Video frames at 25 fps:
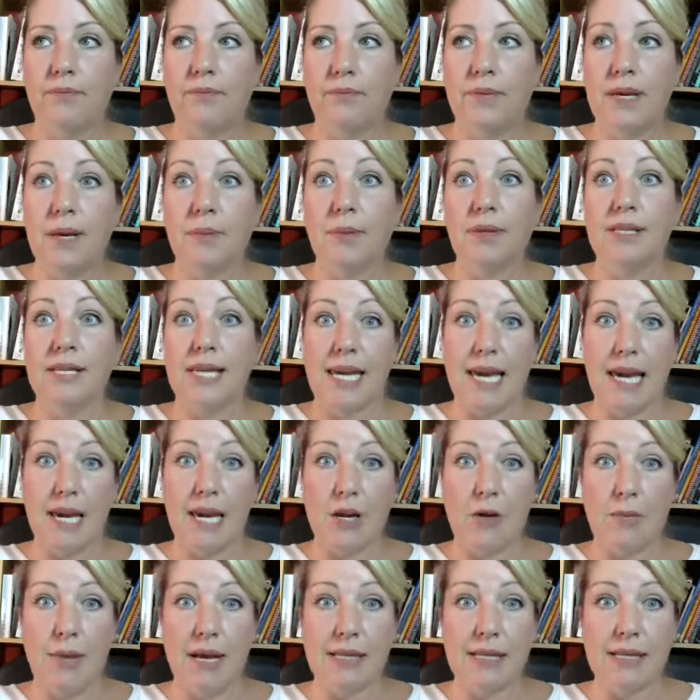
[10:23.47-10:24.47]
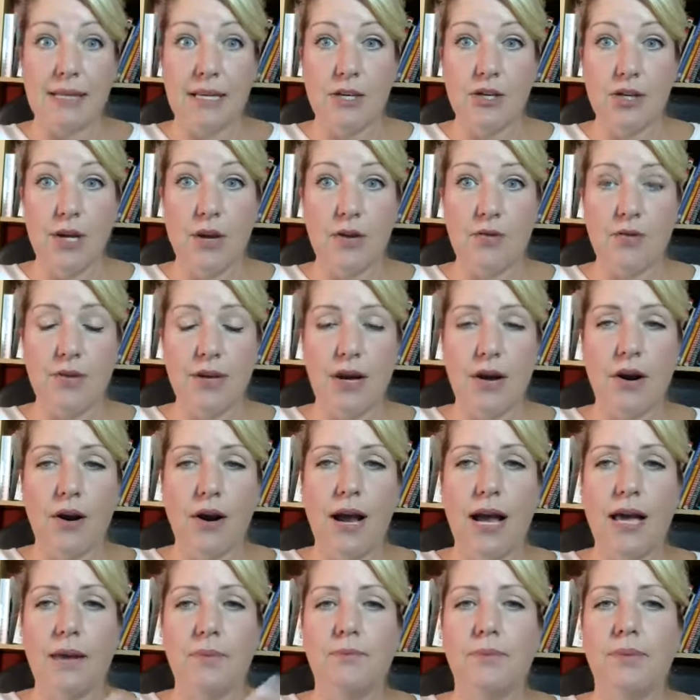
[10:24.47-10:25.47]
be able to get your message out
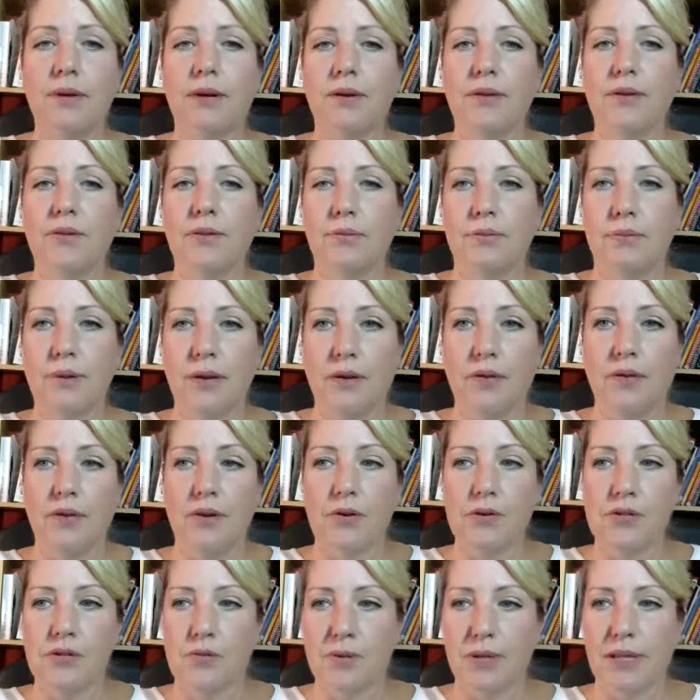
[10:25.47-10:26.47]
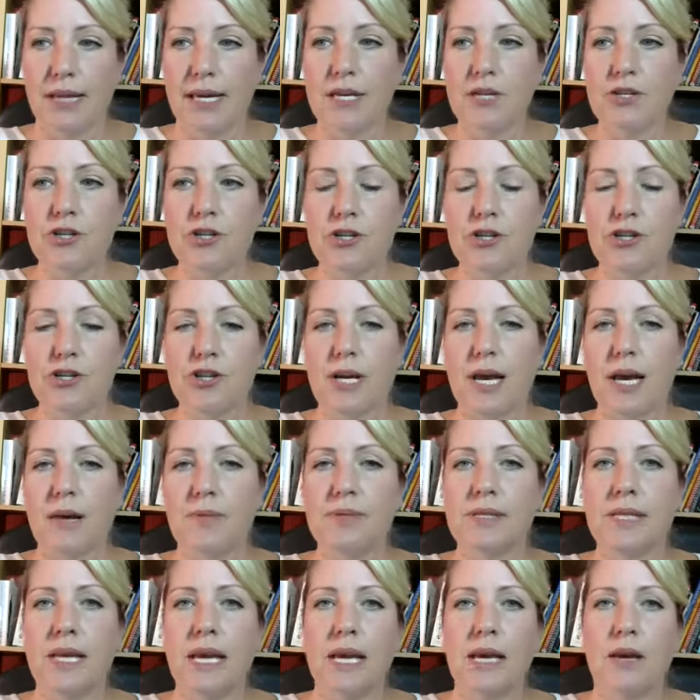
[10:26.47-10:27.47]
there and build those
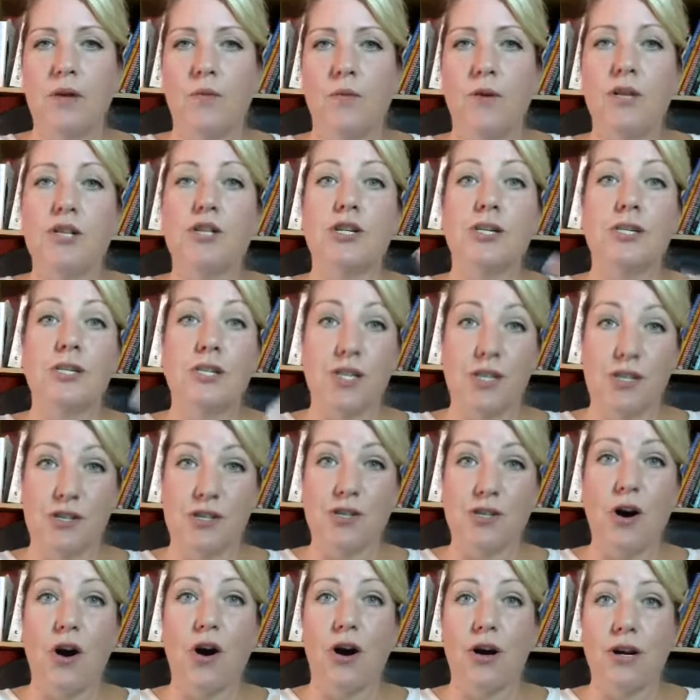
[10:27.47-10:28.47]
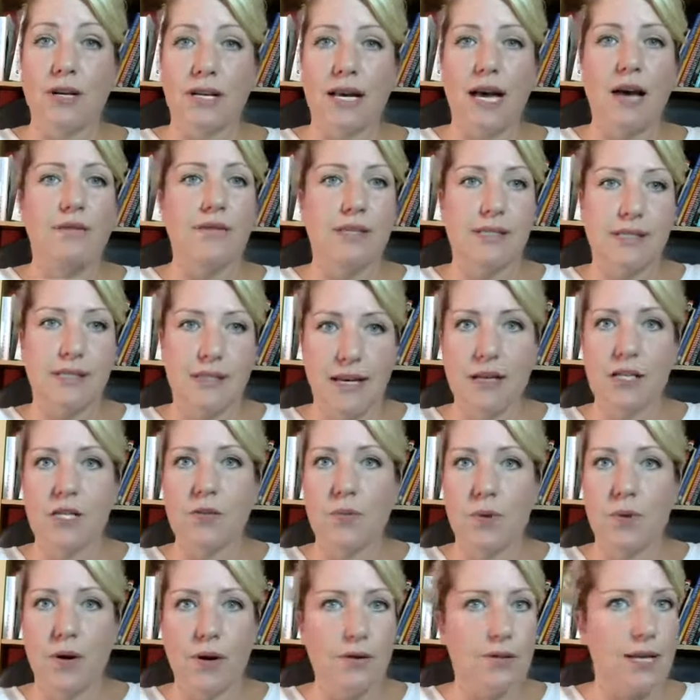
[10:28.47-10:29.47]
relationships, which is the start of a sales
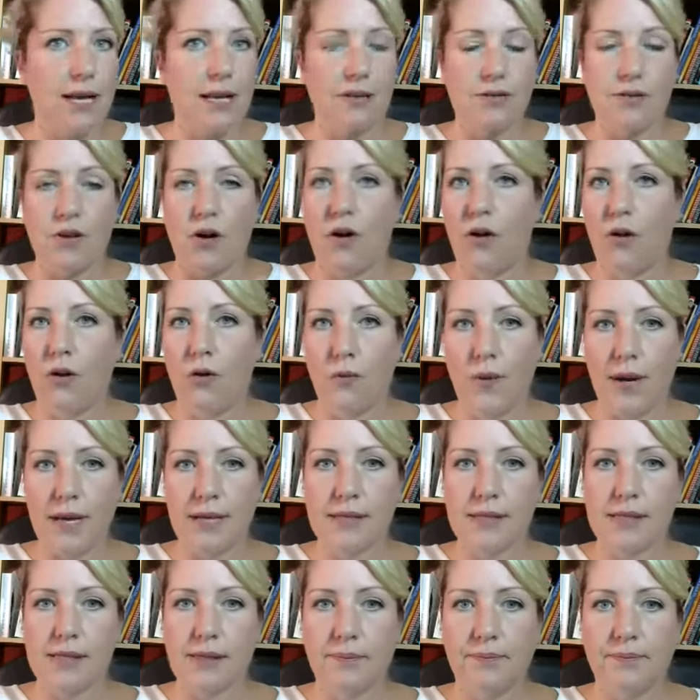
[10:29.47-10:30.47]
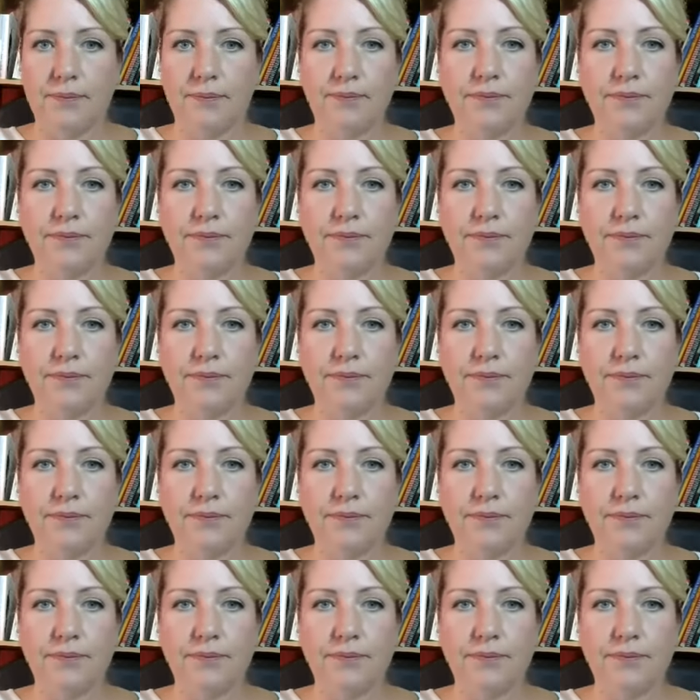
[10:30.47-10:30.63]
process always.